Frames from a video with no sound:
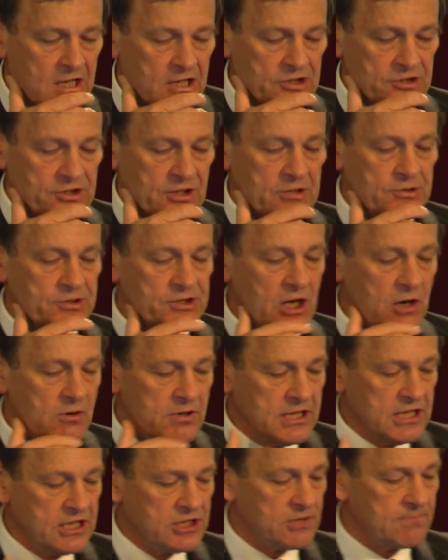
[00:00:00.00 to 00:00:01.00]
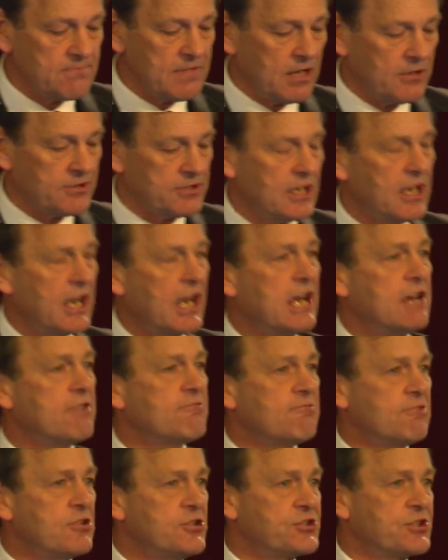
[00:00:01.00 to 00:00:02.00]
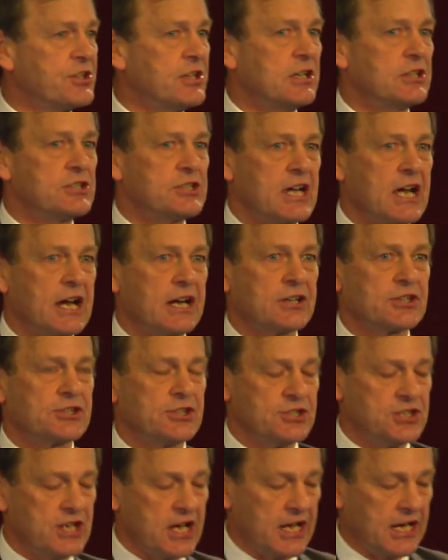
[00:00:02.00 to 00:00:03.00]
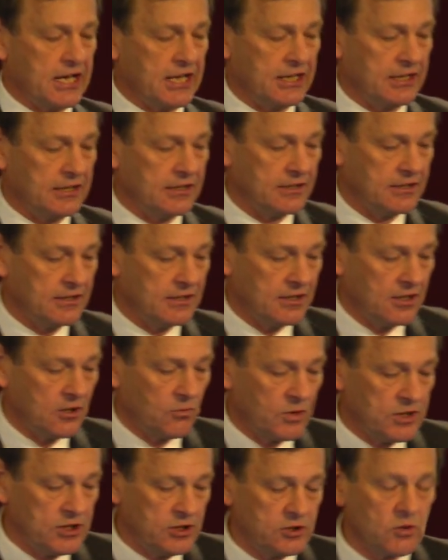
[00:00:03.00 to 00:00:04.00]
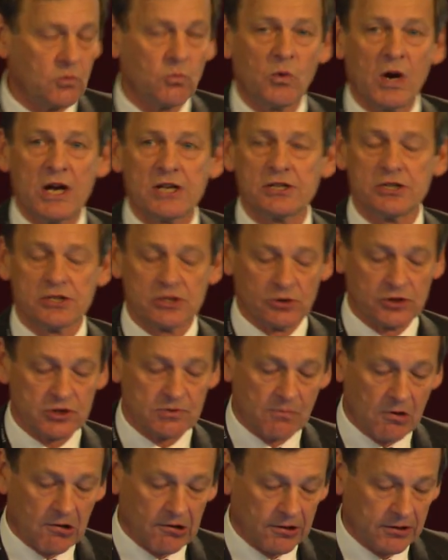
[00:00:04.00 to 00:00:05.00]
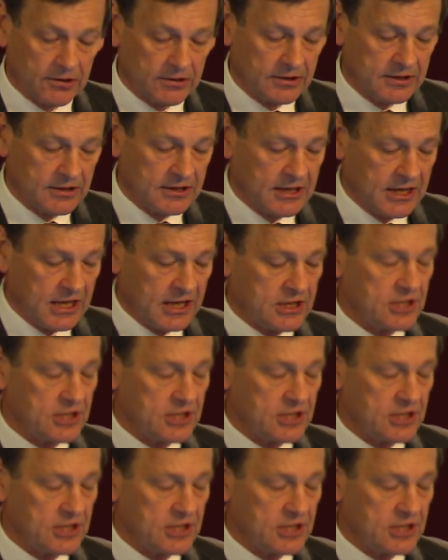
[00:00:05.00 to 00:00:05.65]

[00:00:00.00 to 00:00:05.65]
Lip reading: So there's no need to mount a risky attack today when you can wait until tomorrow and